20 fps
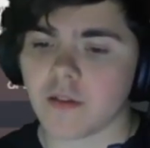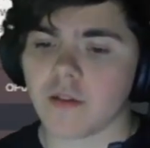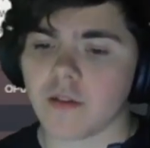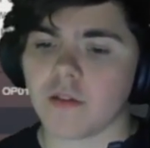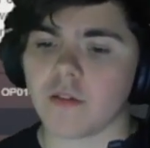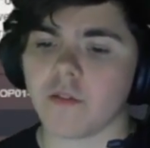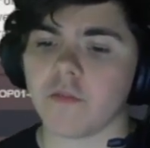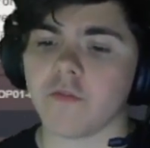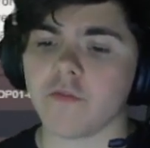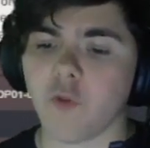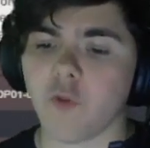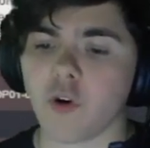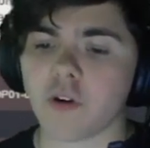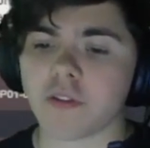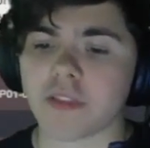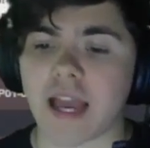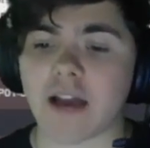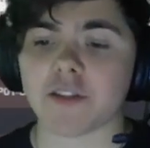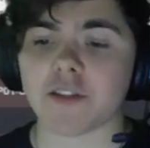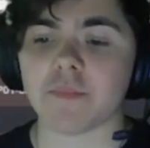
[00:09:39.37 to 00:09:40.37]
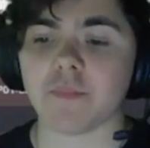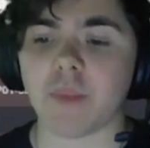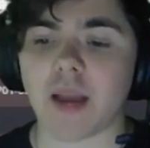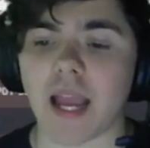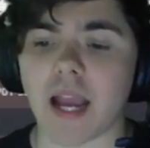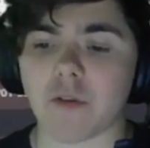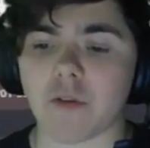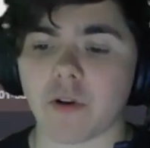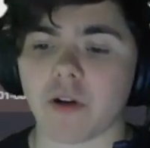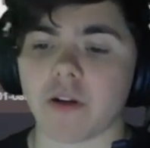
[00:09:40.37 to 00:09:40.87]
4,000
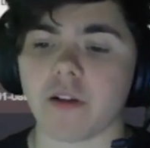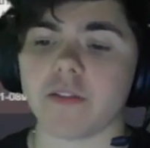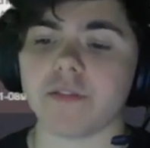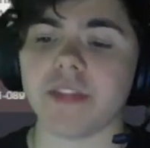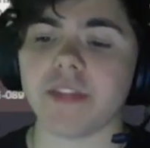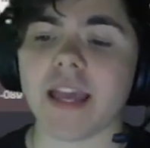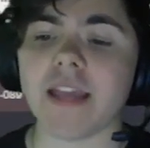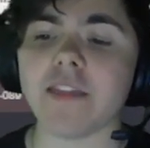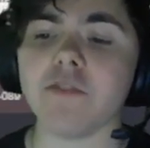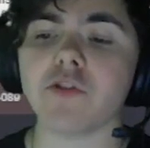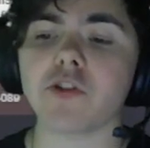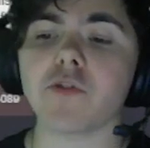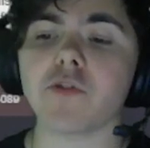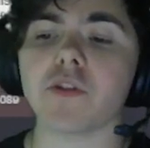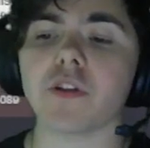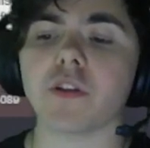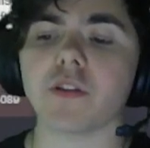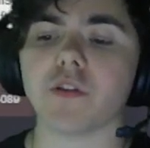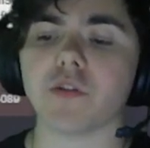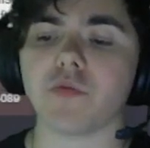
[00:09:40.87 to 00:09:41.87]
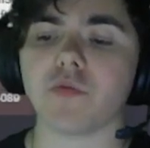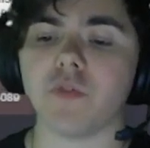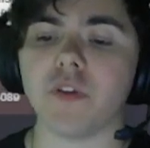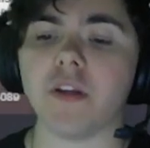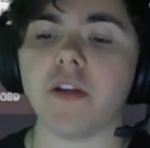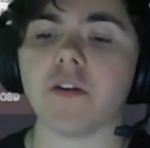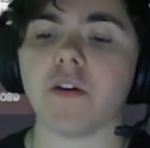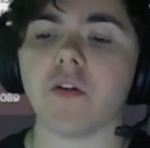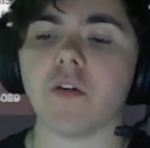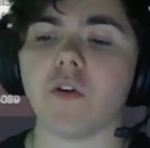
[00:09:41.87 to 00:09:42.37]
power. Then you choose a
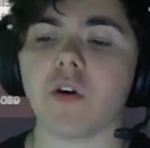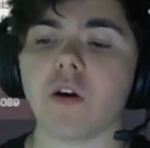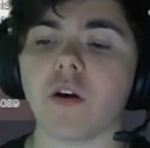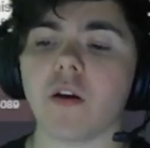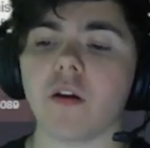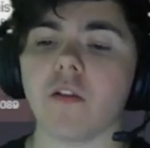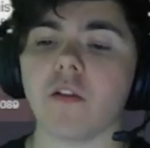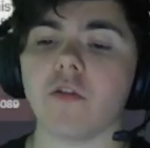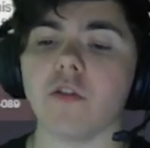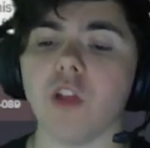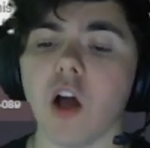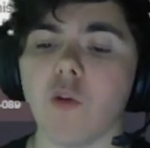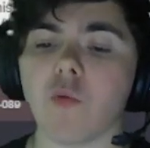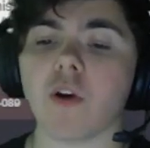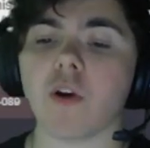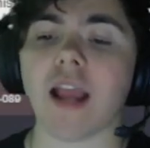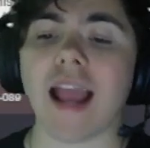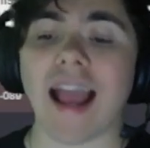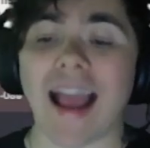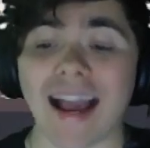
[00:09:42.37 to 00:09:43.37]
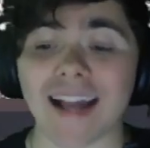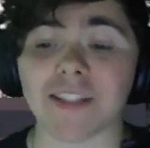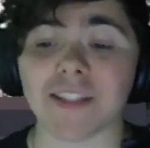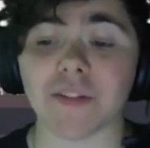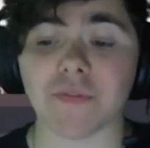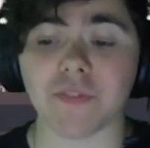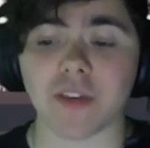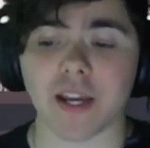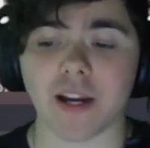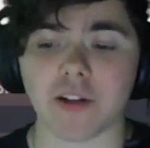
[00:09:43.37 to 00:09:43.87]
3 or lower
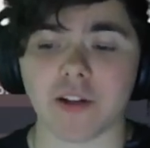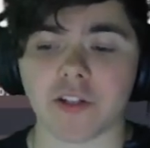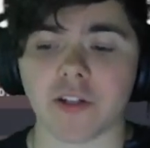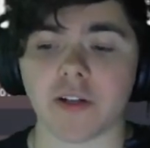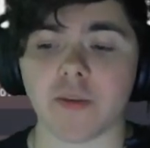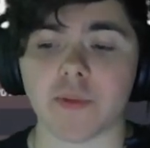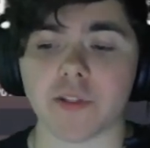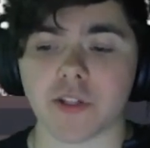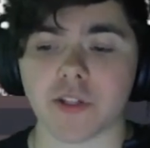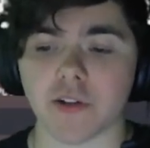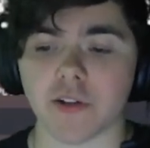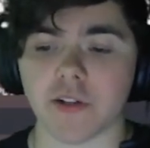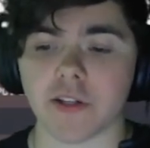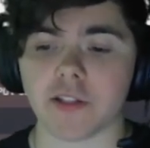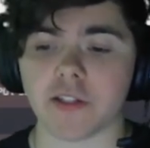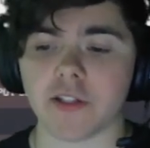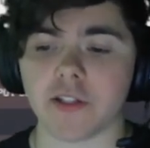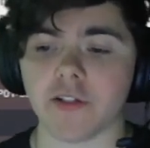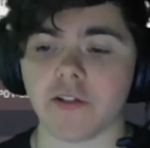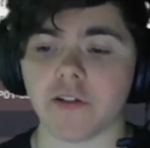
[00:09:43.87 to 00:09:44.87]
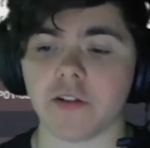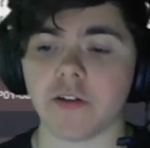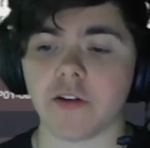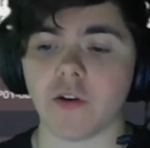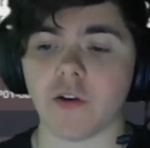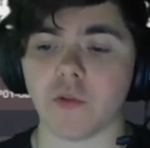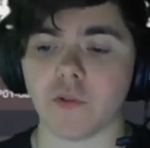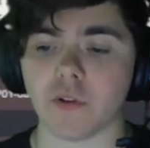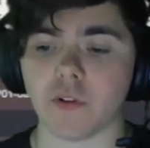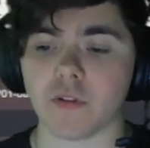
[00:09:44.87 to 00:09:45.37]
active character and return it to
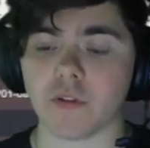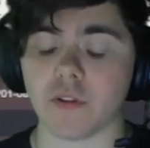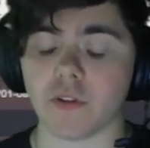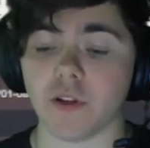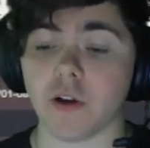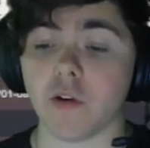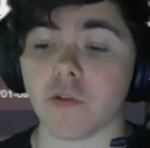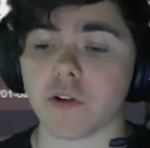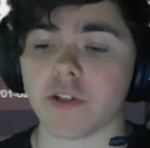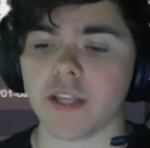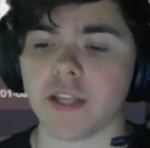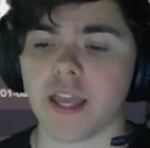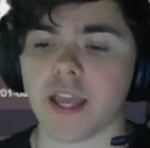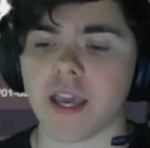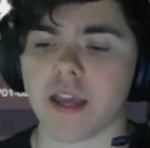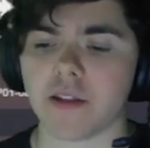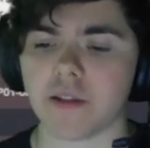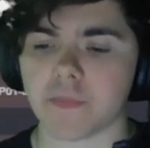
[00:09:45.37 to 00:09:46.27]
the owner's hand.